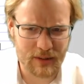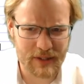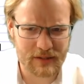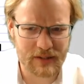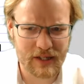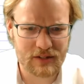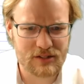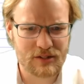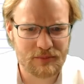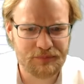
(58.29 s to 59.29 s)
in
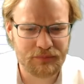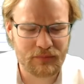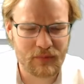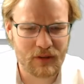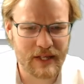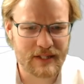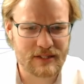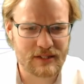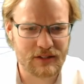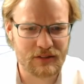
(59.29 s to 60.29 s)
that
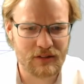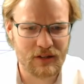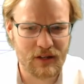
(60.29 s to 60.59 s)
lesson.